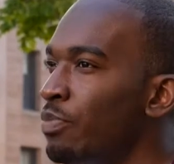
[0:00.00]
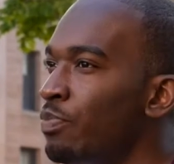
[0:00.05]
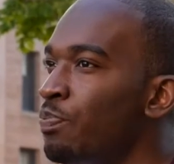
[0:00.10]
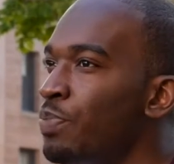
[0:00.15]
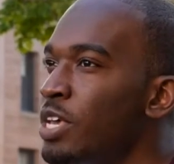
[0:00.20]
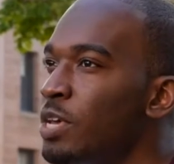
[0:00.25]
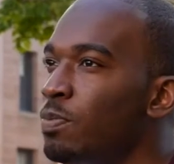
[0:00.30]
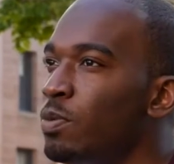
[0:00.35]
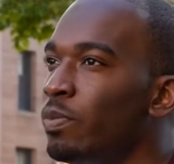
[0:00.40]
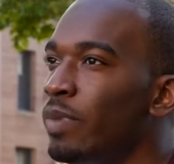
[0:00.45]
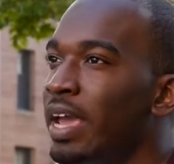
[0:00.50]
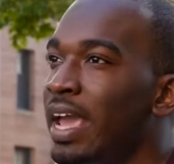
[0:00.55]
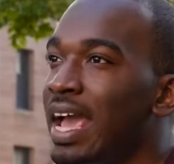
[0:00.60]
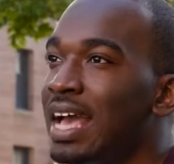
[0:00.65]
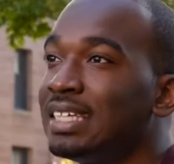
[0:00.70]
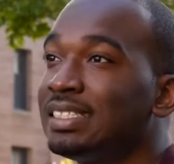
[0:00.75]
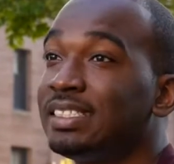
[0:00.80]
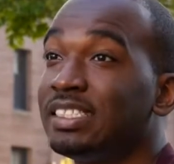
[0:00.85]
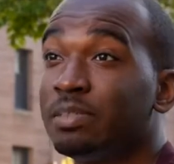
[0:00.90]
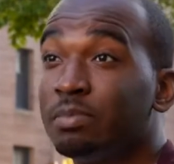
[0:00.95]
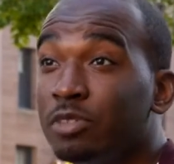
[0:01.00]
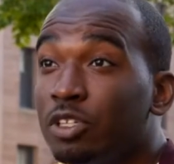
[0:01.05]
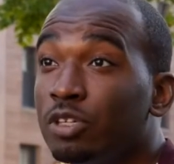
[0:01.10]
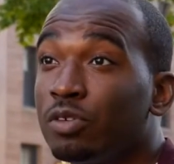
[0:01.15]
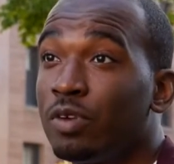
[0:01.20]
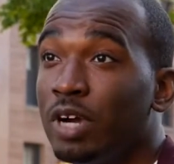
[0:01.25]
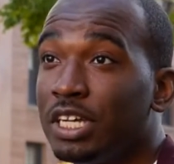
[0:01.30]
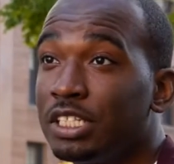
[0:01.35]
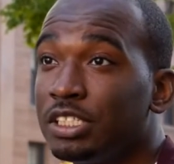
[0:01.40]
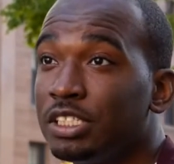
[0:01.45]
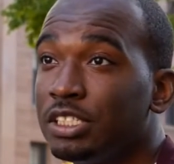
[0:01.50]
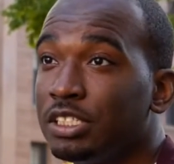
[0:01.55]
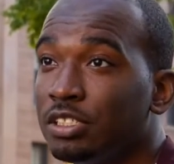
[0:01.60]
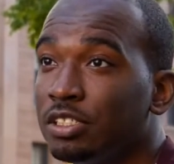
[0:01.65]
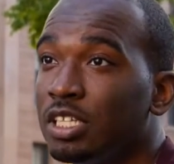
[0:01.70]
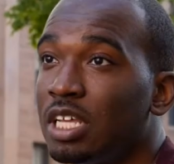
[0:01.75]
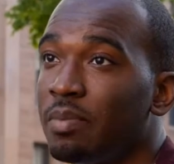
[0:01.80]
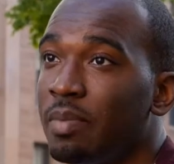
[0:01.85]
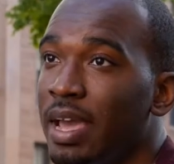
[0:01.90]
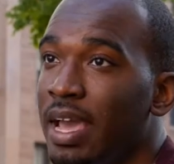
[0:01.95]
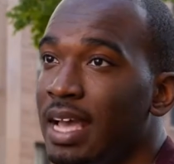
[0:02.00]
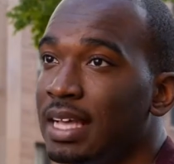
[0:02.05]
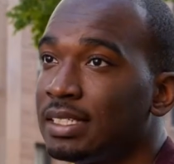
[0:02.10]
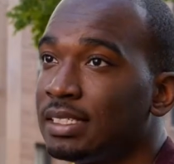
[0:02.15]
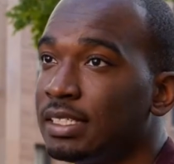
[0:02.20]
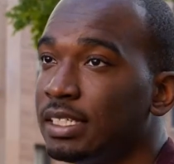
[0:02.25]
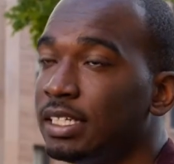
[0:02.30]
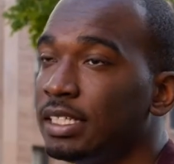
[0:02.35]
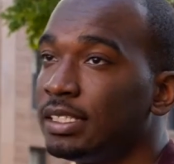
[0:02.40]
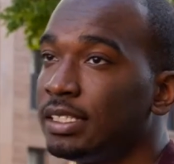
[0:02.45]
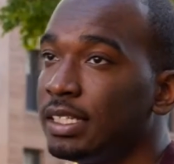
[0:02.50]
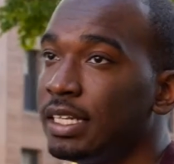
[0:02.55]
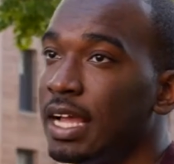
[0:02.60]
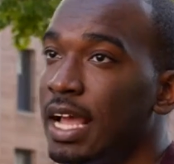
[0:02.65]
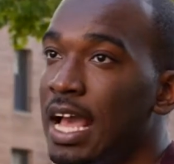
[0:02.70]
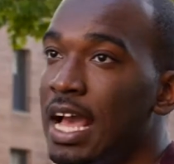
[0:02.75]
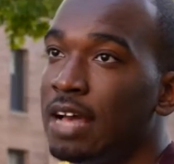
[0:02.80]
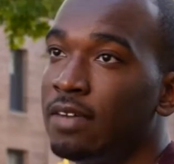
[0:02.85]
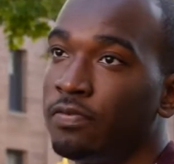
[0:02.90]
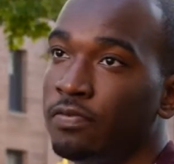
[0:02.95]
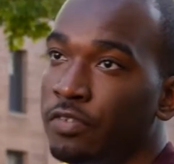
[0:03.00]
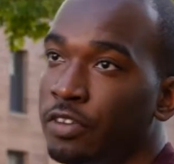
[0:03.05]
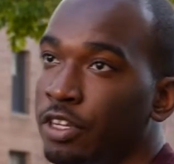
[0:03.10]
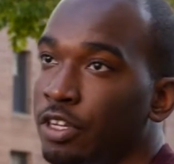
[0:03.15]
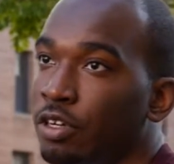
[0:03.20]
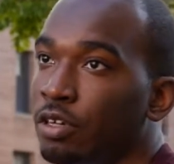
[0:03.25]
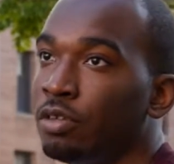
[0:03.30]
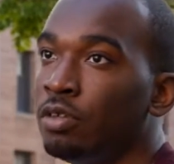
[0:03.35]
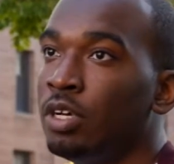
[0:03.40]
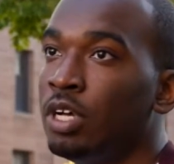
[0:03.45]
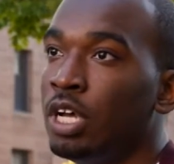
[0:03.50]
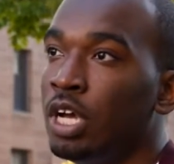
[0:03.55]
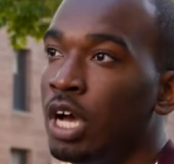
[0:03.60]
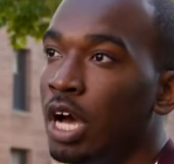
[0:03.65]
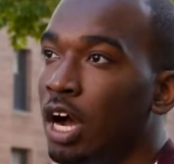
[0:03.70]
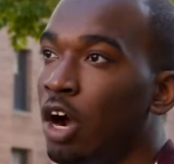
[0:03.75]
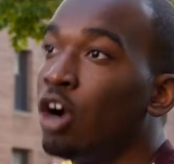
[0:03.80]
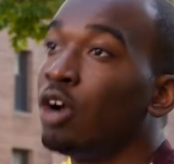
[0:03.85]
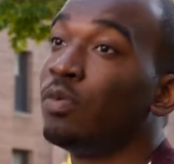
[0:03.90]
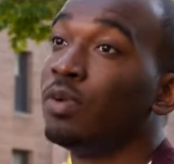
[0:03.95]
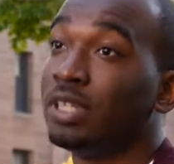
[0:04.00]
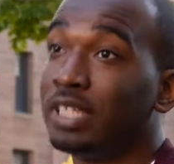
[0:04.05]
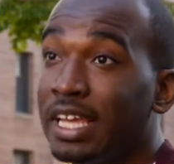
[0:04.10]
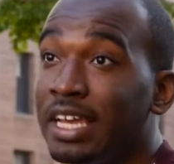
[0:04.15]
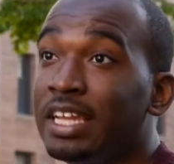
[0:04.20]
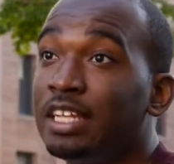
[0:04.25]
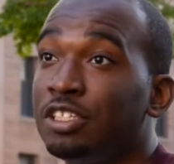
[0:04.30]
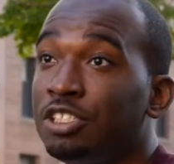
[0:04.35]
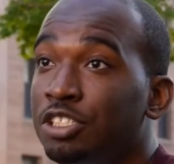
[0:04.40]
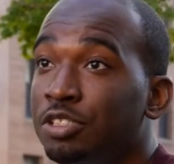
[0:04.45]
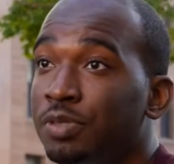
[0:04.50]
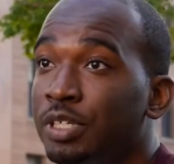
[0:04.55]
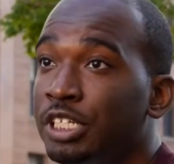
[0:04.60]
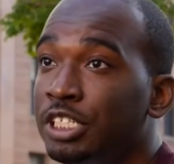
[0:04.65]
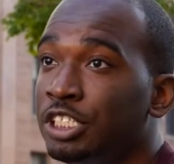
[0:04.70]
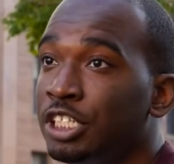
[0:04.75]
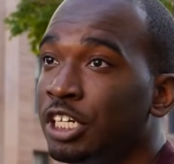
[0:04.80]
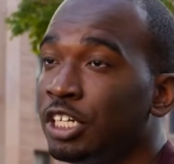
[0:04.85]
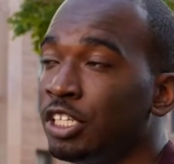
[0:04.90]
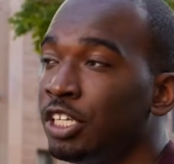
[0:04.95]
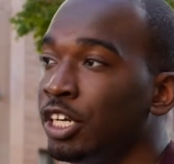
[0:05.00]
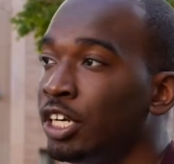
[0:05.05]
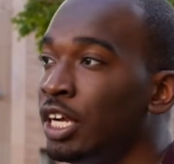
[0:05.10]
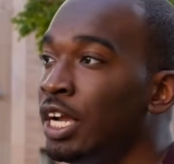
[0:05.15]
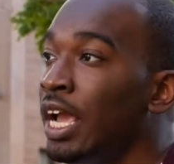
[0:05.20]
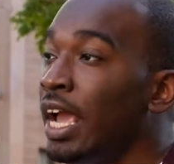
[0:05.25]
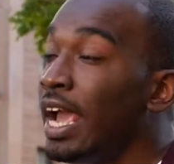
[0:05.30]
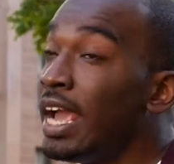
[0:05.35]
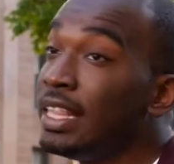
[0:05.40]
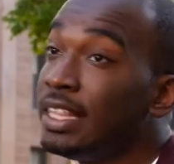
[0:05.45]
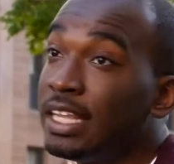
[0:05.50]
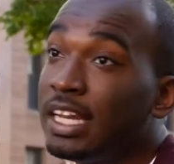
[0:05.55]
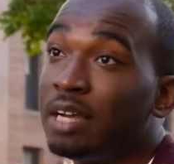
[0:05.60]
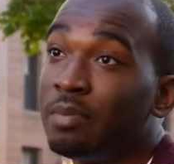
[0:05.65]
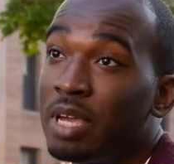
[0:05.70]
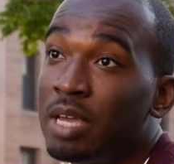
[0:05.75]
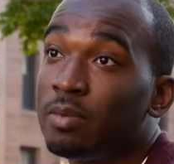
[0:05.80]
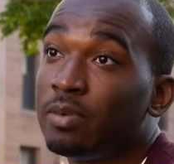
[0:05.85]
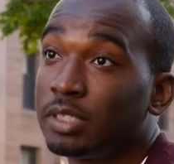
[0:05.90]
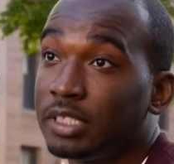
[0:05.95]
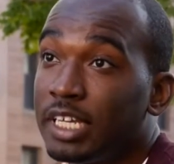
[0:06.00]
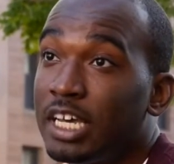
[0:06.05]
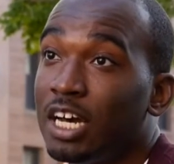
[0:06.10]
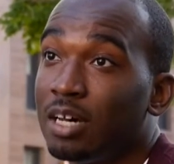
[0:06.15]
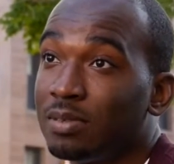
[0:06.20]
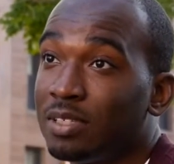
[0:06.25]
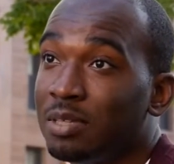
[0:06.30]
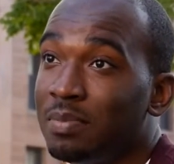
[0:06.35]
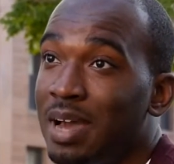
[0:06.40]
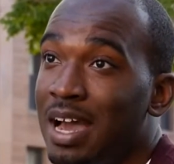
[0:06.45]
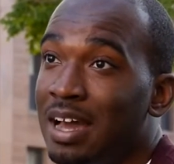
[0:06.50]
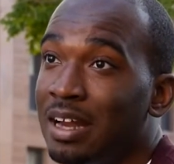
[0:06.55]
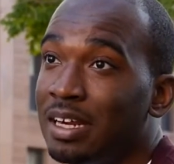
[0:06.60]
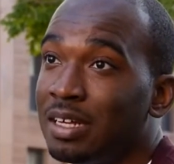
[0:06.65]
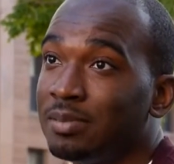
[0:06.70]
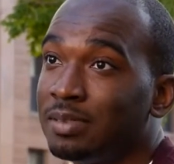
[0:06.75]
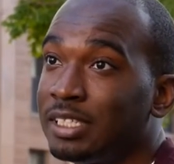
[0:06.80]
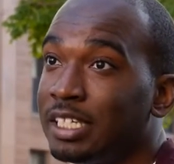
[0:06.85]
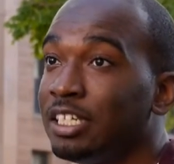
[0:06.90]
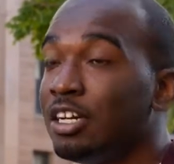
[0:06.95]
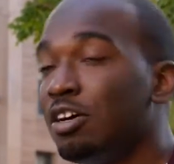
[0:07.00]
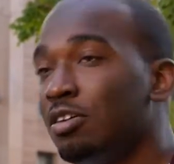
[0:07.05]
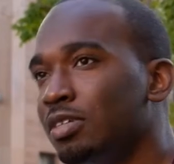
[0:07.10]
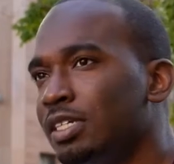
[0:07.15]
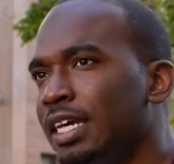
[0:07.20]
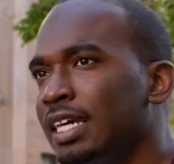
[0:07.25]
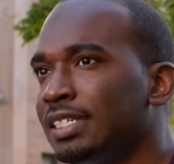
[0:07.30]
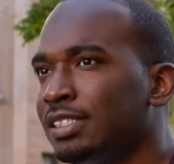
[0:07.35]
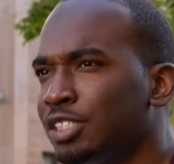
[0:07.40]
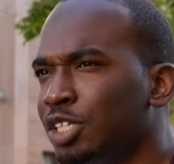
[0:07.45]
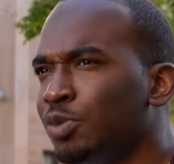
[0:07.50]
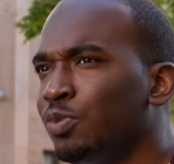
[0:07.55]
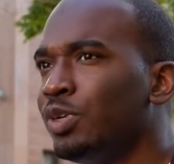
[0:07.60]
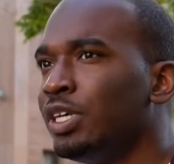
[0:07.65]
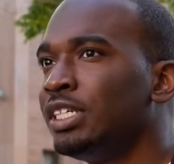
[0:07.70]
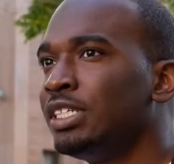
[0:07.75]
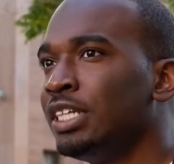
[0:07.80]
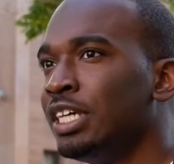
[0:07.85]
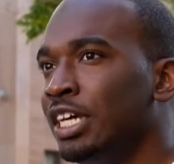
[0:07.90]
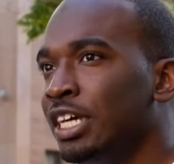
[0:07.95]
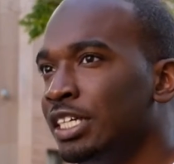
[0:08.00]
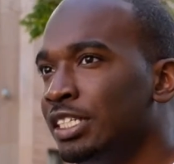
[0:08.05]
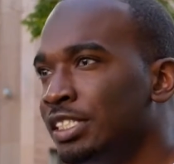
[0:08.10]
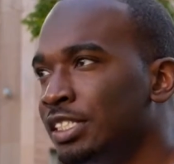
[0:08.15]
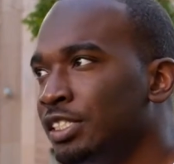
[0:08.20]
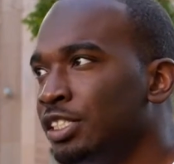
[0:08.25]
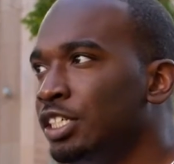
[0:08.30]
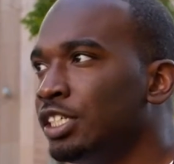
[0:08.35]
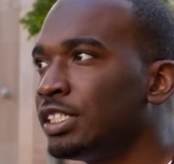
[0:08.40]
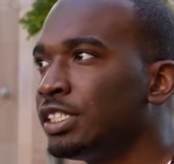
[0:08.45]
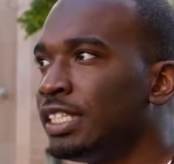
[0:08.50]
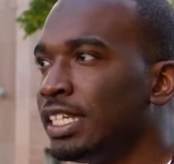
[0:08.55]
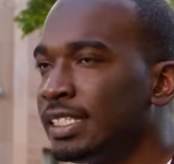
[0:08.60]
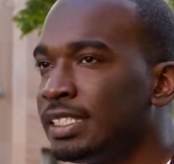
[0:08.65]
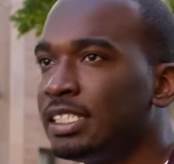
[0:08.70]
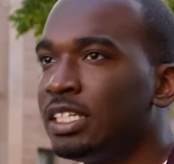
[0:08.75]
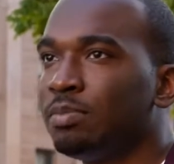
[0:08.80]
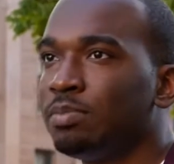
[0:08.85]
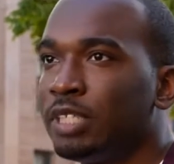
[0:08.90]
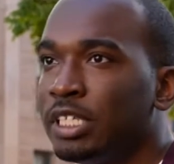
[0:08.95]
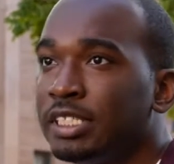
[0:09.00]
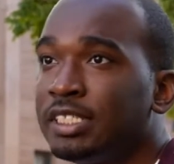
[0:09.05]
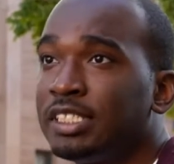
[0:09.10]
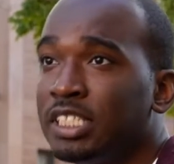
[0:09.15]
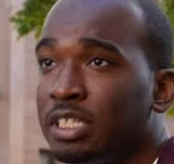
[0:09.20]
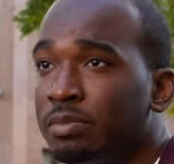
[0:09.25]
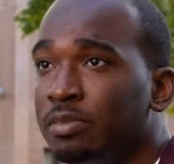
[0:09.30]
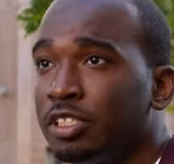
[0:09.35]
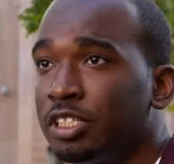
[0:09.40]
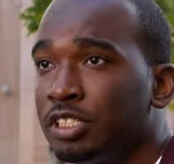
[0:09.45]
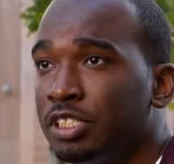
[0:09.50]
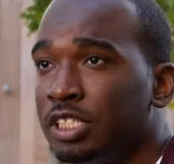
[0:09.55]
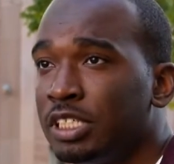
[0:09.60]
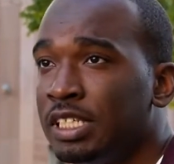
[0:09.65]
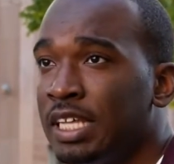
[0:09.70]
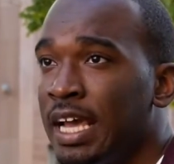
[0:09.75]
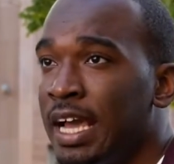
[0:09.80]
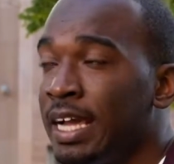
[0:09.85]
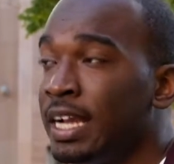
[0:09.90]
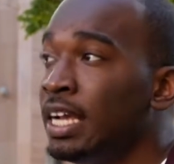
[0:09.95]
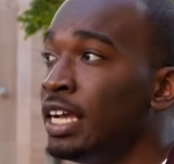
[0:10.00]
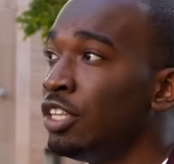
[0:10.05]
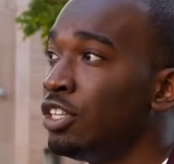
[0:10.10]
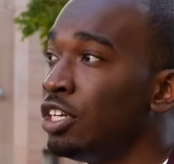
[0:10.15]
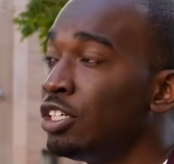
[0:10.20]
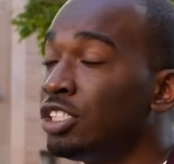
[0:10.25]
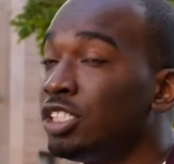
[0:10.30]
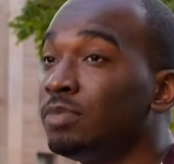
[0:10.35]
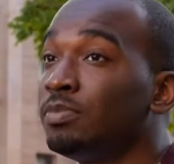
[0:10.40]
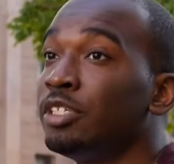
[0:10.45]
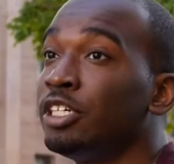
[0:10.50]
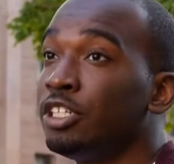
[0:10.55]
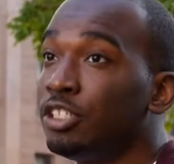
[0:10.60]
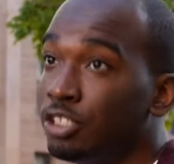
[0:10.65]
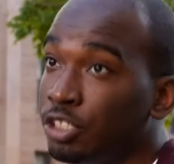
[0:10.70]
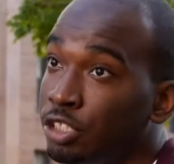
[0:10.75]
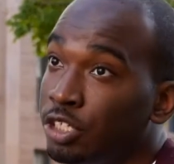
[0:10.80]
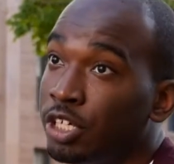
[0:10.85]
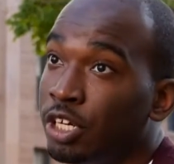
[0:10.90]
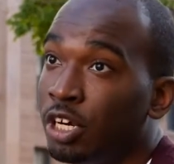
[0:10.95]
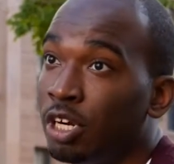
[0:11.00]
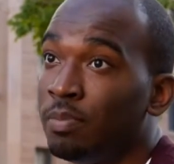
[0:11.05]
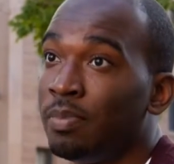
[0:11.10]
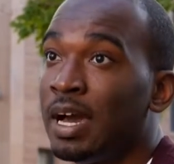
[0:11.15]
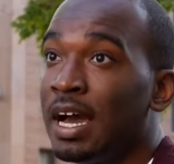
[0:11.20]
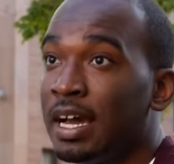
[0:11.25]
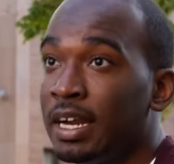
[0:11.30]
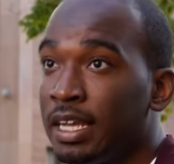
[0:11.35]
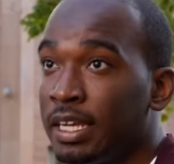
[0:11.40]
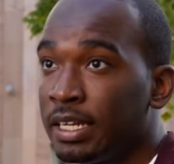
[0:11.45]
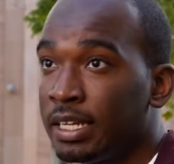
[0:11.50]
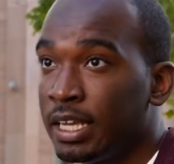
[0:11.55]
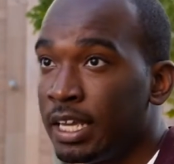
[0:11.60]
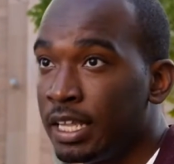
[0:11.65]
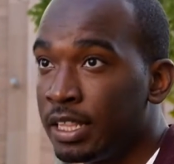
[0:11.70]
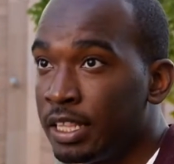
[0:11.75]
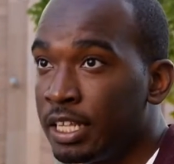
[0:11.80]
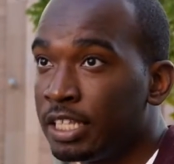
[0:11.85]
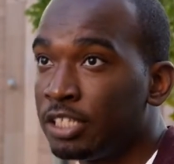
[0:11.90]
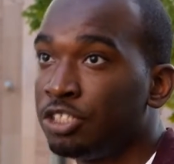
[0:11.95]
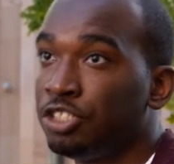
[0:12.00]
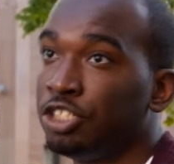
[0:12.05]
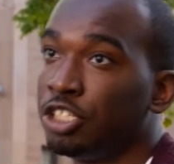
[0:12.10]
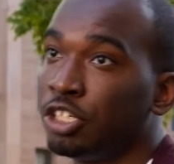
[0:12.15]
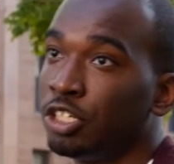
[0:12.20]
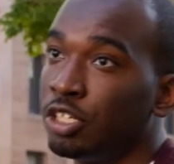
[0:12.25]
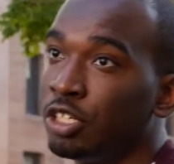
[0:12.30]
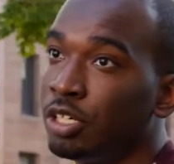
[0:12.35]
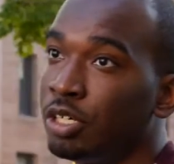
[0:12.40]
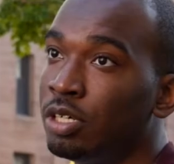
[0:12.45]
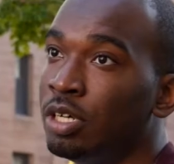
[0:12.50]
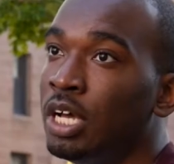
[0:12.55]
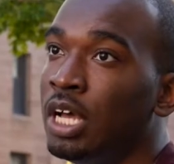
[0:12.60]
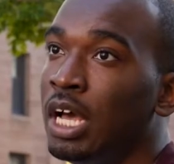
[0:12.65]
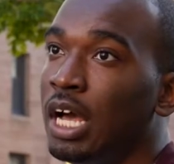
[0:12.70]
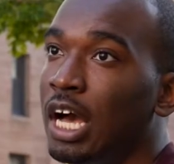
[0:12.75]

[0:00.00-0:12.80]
People may ask similar questions. They may ask things that have, are related to each other. And then I'm able to help them out. And I'm saying, oh, yeah, someone looked at something similar to that. There's some literature about it in this journal.